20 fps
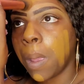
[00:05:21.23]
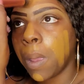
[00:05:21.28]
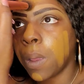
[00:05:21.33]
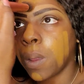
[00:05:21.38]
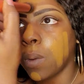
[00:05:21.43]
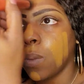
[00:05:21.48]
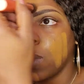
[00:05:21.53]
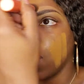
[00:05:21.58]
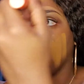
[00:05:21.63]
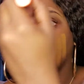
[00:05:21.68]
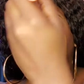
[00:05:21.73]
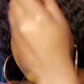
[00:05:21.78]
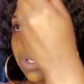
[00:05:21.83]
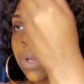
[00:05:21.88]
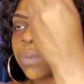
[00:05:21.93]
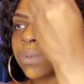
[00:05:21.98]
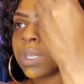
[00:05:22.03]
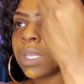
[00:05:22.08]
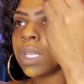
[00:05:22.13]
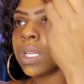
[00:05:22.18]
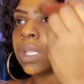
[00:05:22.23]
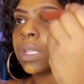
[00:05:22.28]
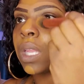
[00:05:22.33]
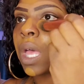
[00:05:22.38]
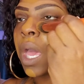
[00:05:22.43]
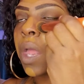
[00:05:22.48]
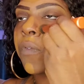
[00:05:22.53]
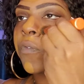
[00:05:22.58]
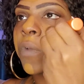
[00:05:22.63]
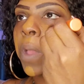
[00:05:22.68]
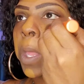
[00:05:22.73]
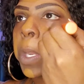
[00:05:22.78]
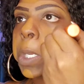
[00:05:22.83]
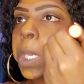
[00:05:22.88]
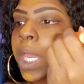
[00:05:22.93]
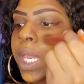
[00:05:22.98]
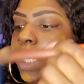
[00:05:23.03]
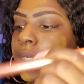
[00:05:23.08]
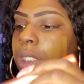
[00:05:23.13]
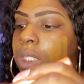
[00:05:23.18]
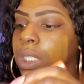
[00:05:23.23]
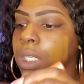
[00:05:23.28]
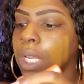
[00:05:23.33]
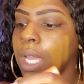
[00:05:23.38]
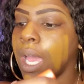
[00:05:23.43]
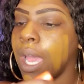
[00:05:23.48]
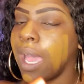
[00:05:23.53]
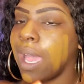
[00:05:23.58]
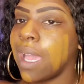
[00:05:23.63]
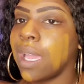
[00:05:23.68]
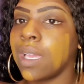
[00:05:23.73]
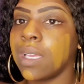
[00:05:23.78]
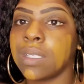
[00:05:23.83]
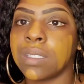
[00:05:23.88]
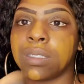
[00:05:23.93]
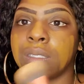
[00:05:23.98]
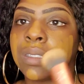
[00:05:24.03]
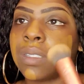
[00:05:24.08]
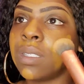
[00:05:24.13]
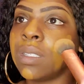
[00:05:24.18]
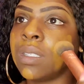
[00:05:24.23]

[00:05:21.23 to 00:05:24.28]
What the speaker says: You really don't need a lot of foundation, guys.